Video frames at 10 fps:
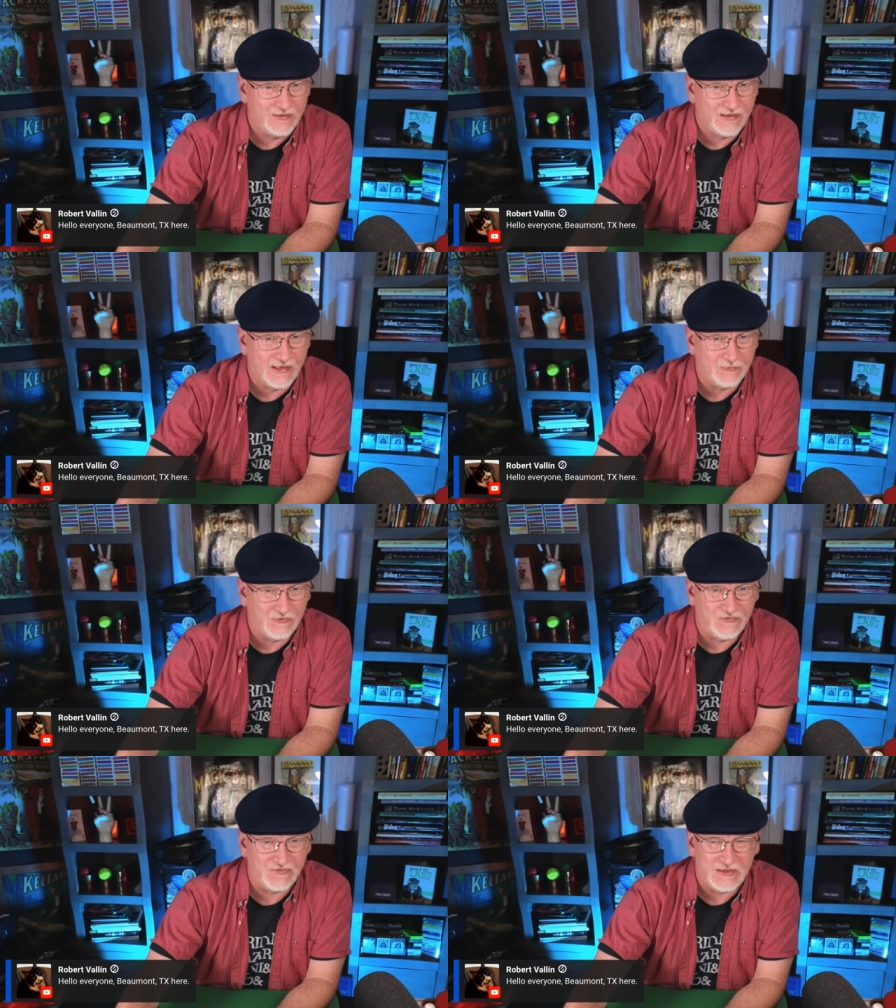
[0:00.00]
I will
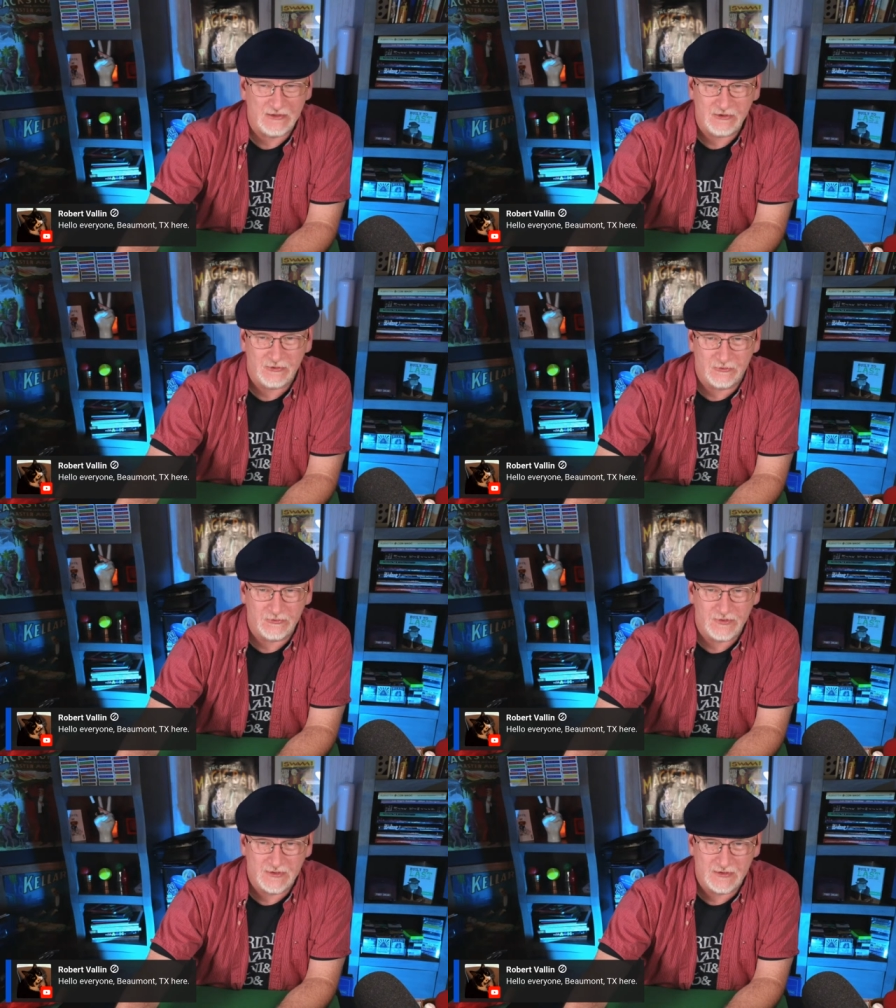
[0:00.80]
see
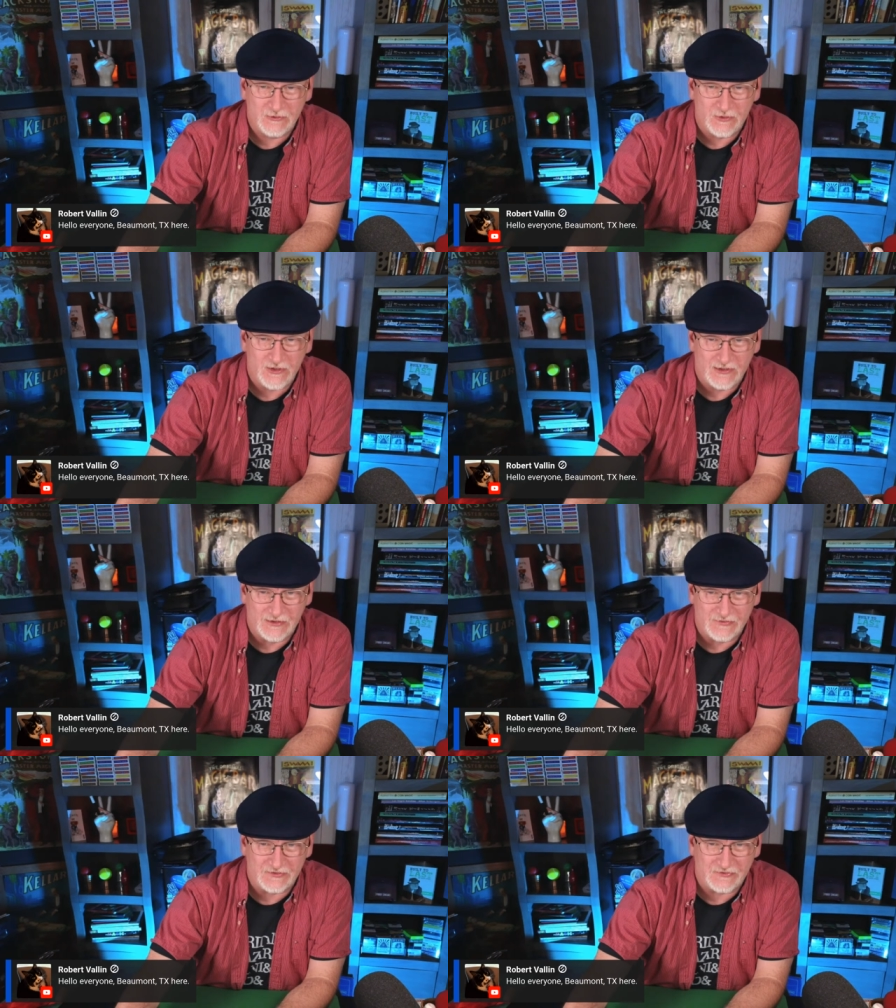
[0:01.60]
you in New
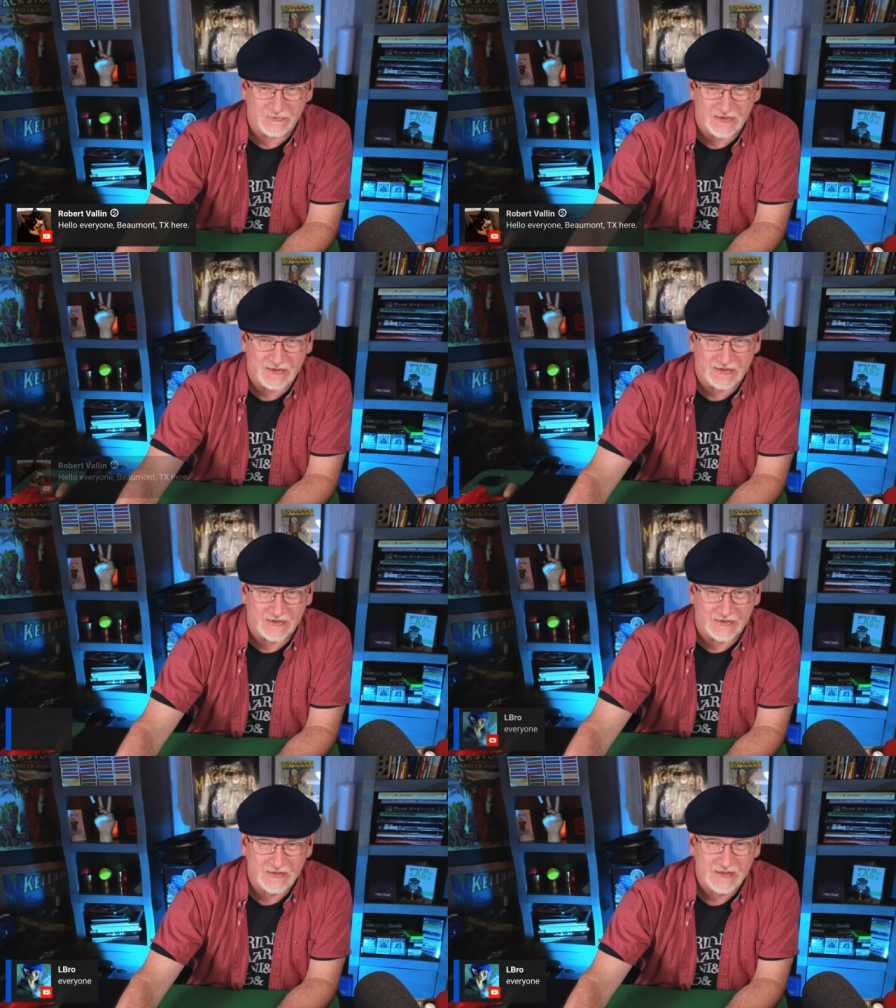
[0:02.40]
Orleans this
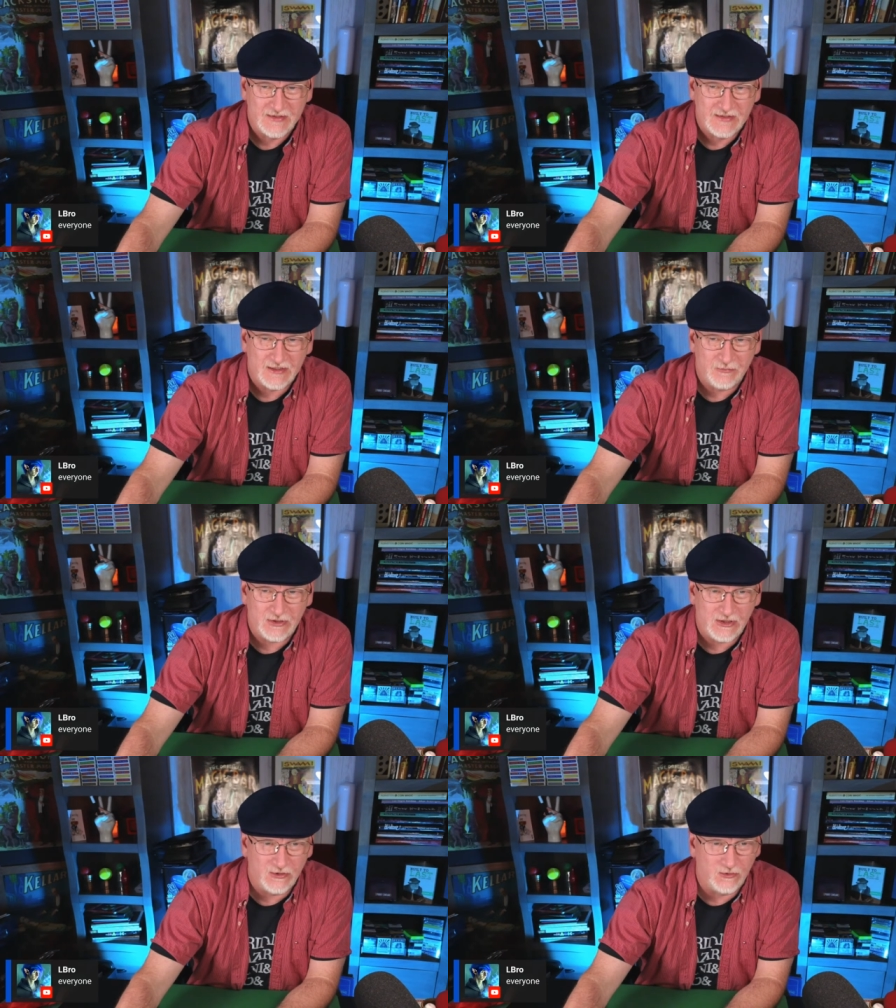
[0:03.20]
weekend. El
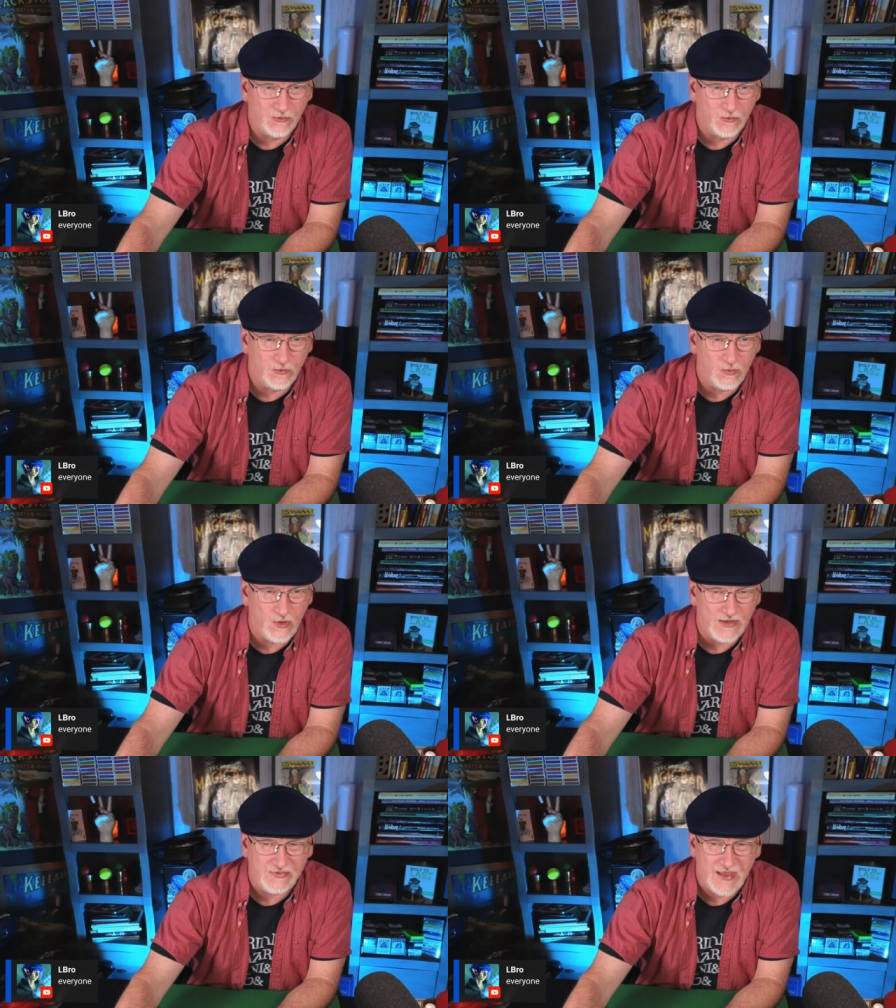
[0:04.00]
Bro,
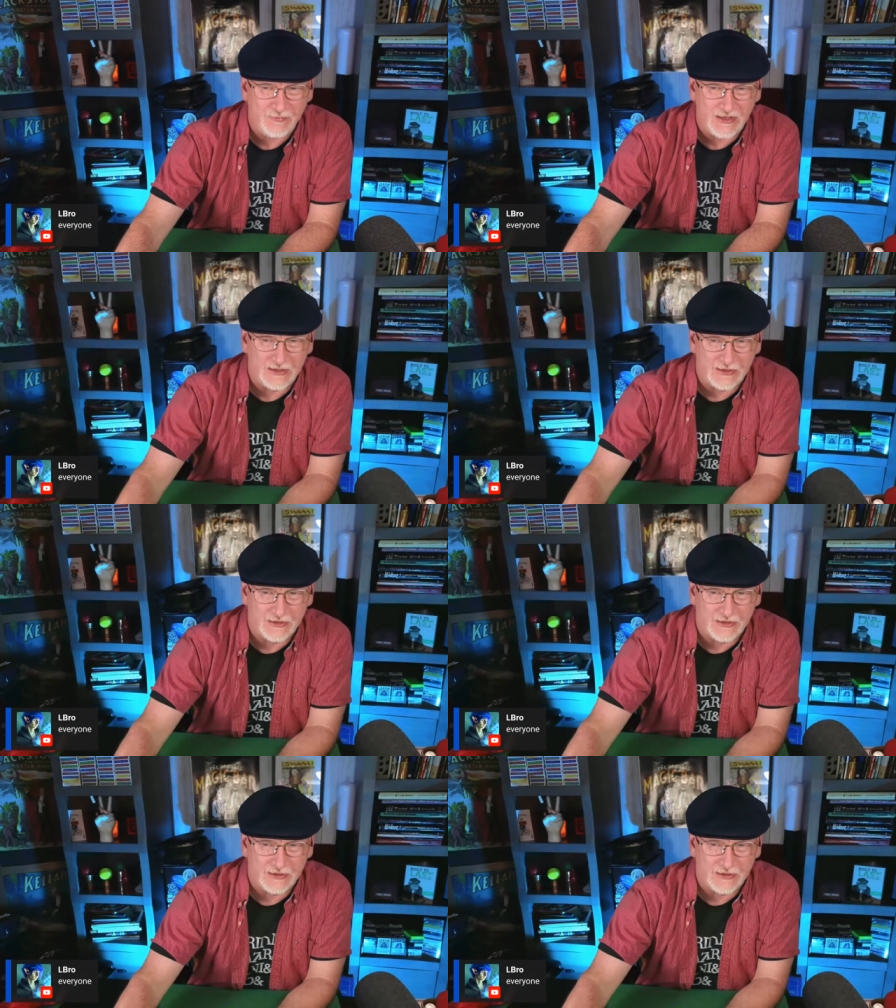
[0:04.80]
what's happening?